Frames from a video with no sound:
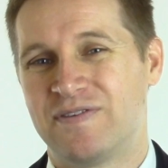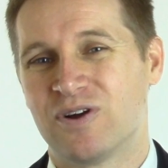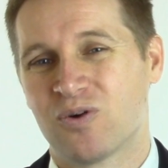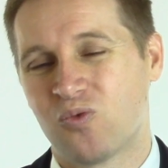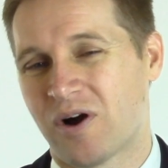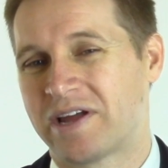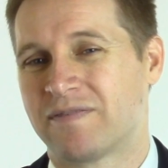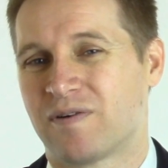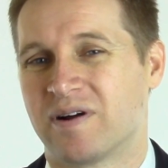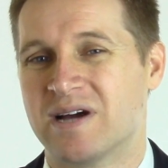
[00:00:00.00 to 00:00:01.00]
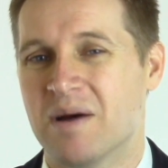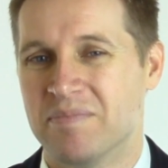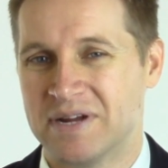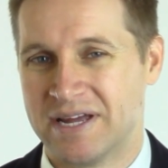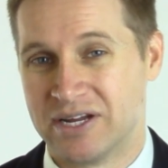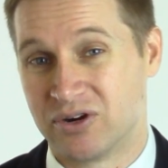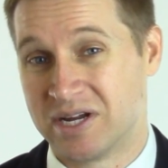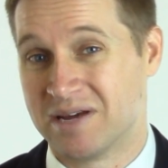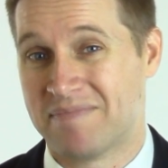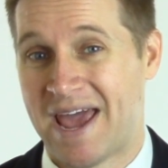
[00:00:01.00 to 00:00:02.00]
you're working for a company and you're
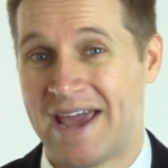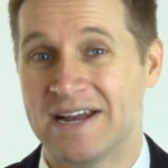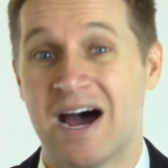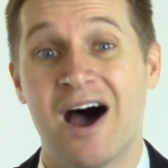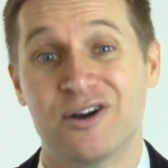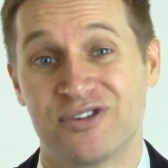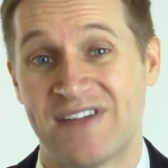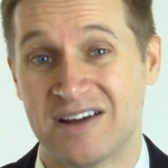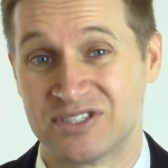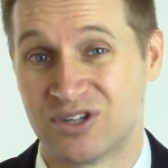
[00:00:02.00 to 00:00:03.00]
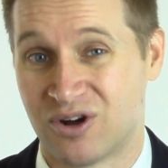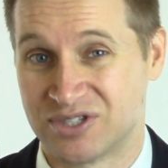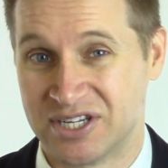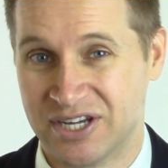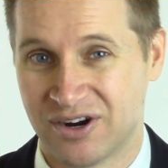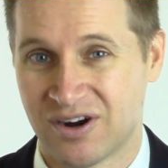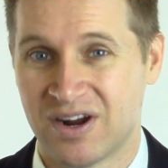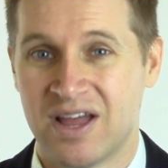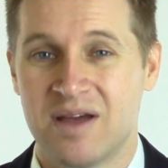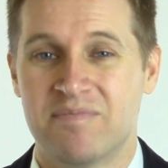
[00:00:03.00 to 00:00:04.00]
getting paid $100,000 a year,
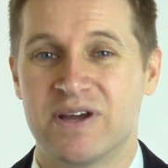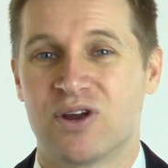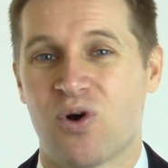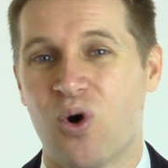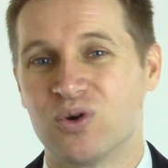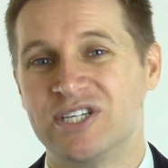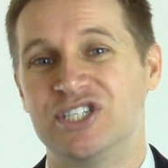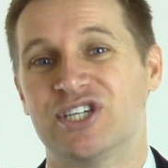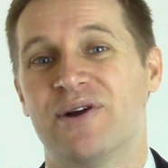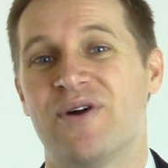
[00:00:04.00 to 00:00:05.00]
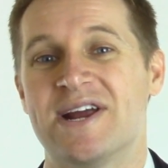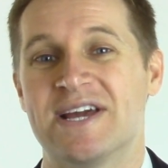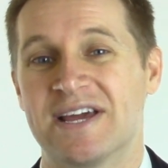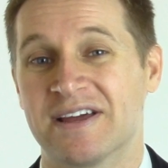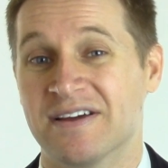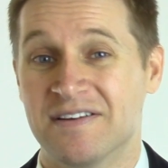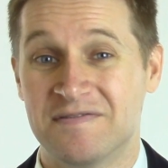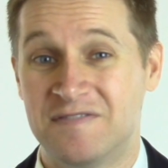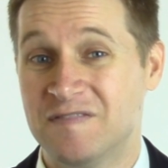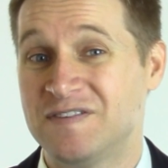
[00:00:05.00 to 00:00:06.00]
but you're only generating
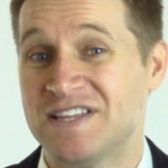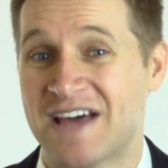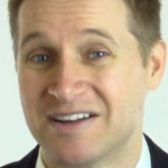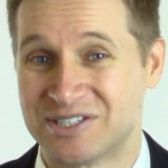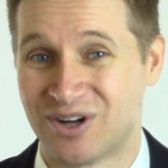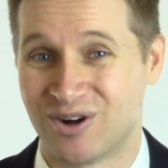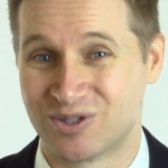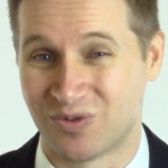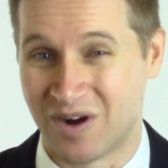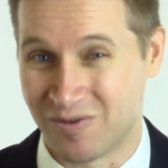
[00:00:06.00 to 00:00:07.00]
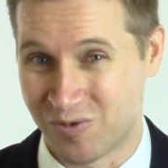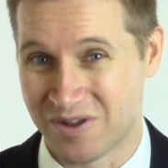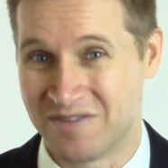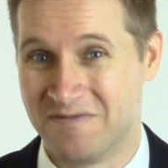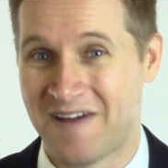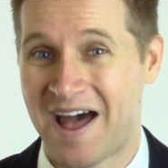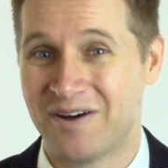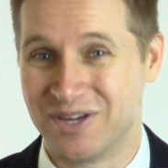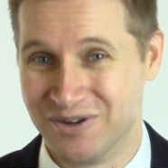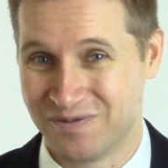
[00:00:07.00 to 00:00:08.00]
$50,000 worth of
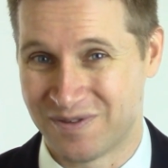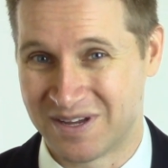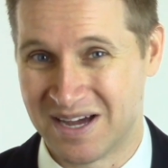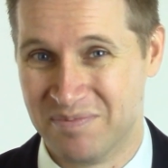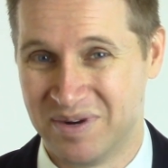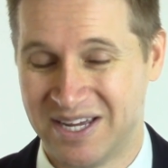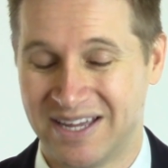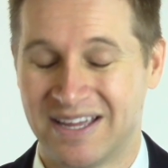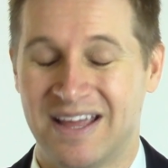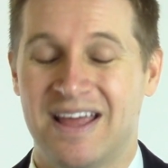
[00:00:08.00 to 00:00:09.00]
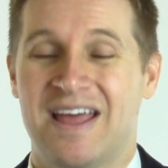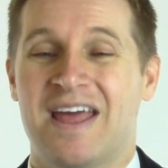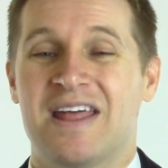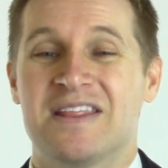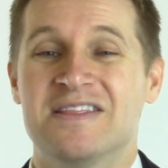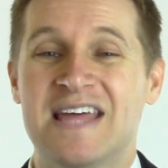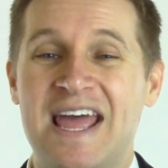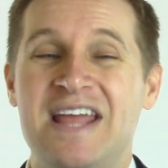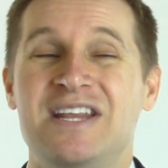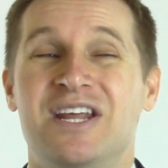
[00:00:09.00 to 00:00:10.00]
value for the company,
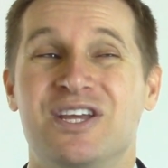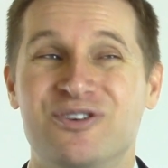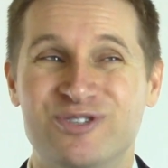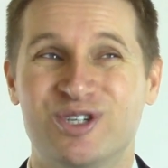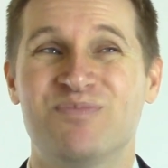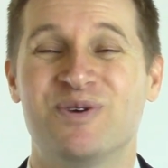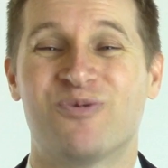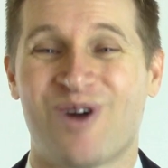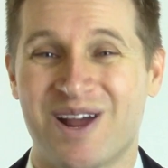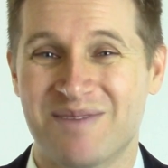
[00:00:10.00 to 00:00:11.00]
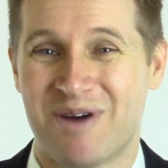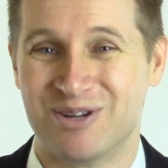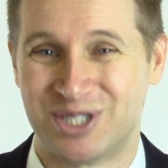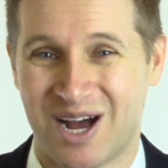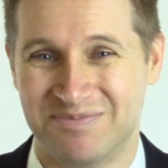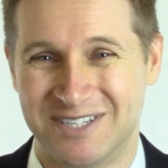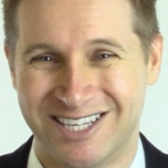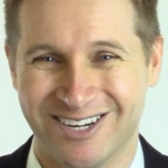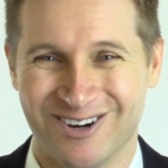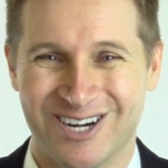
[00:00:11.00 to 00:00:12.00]
then you should be worrying about job
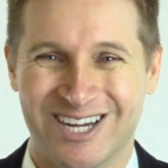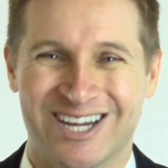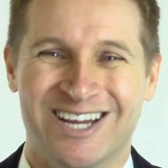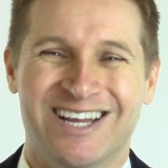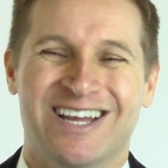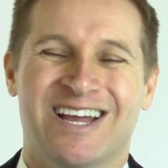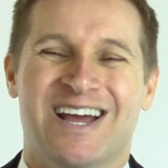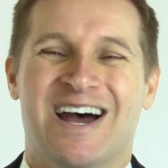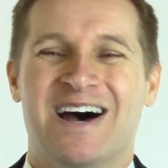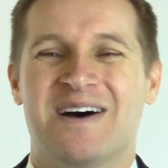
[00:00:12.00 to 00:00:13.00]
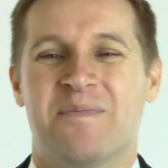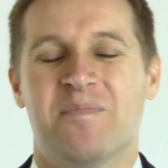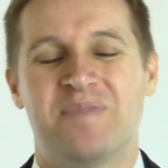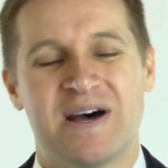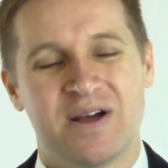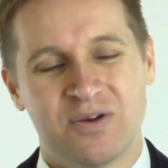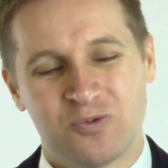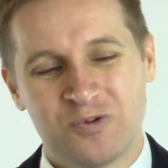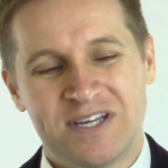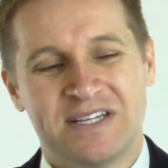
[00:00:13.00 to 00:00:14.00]
security. Um, but
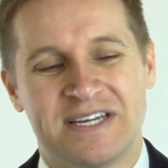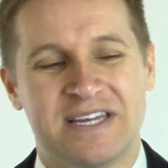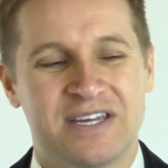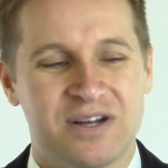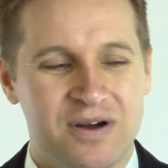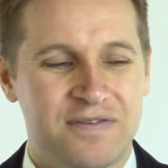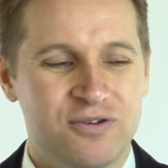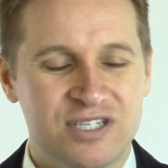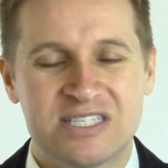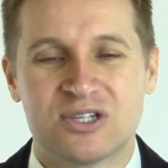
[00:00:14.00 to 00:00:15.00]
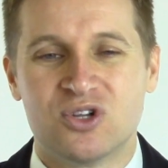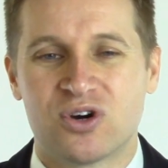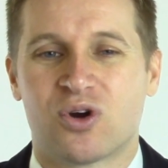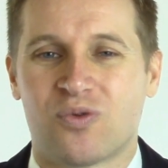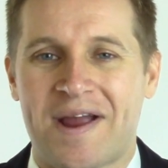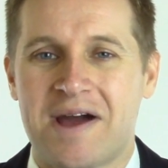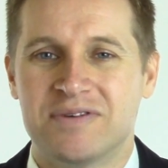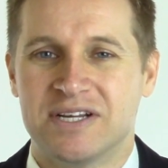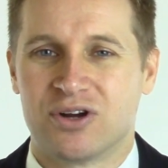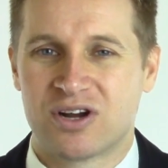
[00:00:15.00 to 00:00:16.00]
really, you know, if you just look
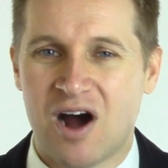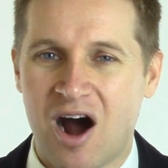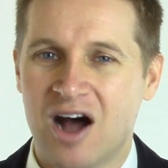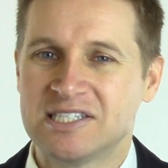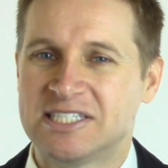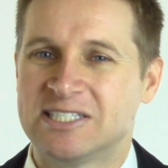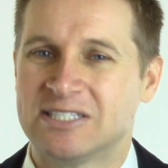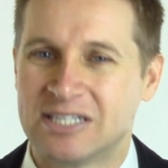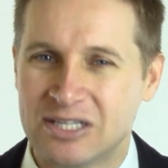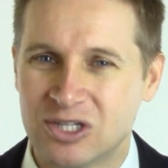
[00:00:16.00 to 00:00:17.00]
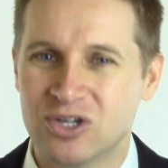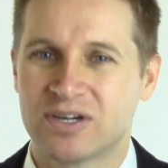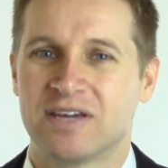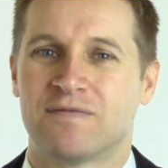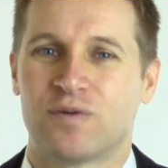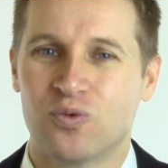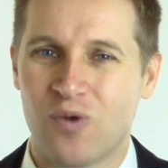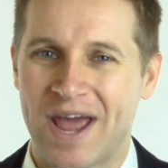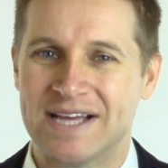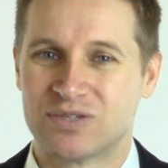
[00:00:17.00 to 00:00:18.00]
around and you're constantly looking for
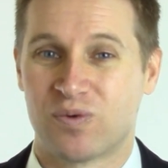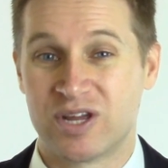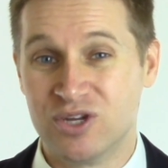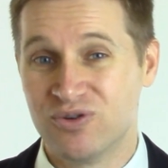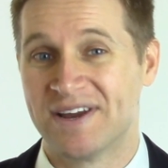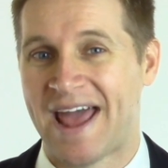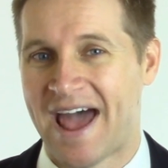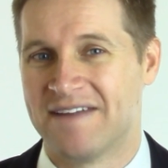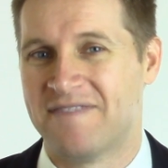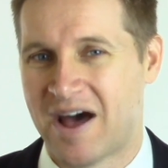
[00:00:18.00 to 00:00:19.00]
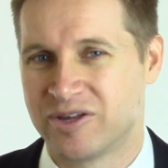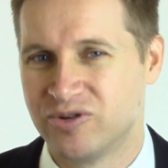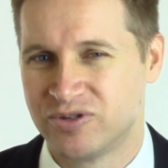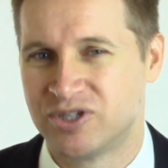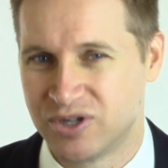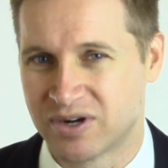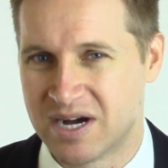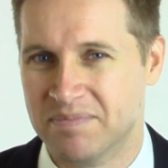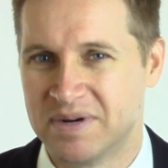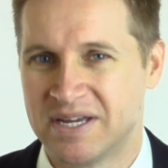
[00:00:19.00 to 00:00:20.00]
ways where you can add value to your
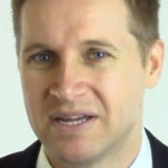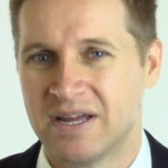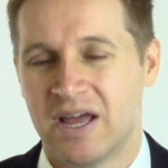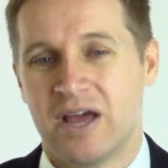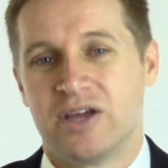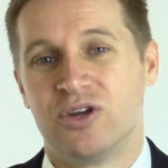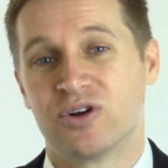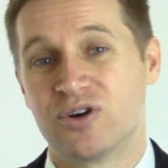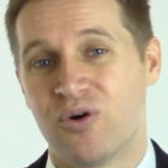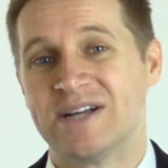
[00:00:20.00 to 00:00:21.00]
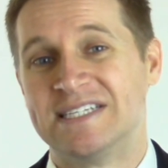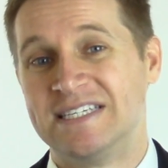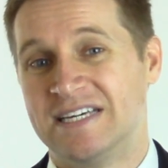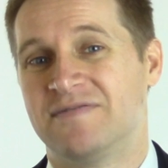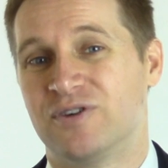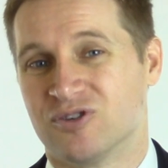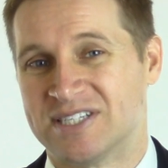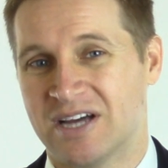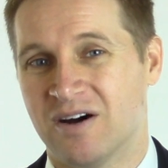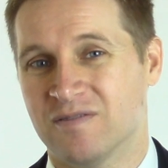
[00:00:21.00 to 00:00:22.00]
company, you're going to give
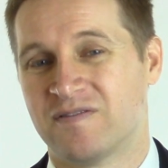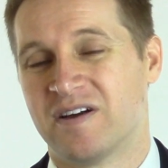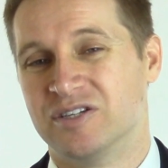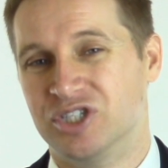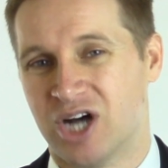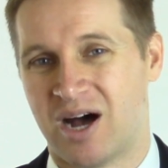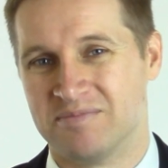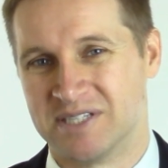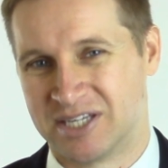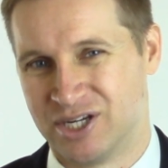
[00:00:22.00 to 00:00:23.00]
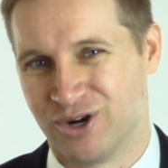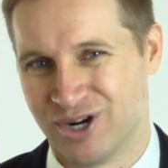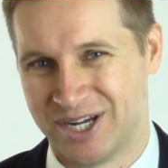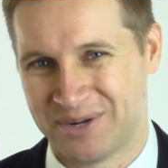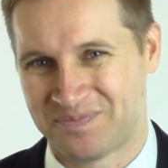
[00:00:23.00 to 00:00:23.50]
yourself job security.